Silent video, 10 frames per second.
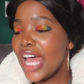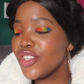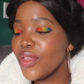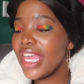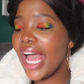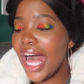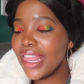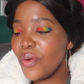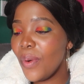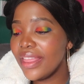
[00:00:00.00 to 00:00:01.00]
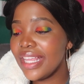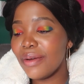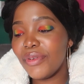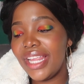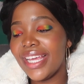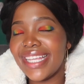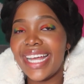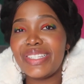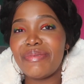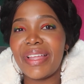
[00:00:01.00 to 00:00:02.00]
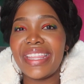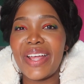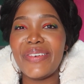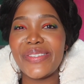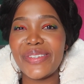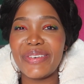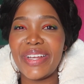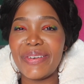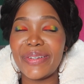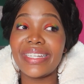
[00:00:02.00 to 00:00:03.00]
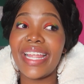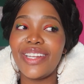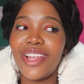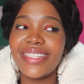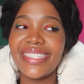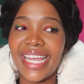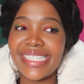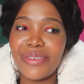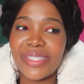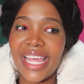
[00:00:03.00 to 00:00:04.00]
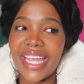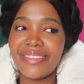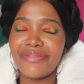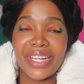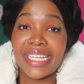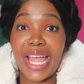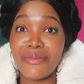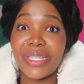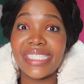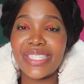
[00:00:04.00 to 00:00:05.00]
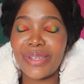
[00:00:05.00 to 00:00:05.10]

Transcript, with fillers: So the other one that I'm really excited about that I also already ordered, like last night I was like, fuck it, I want it.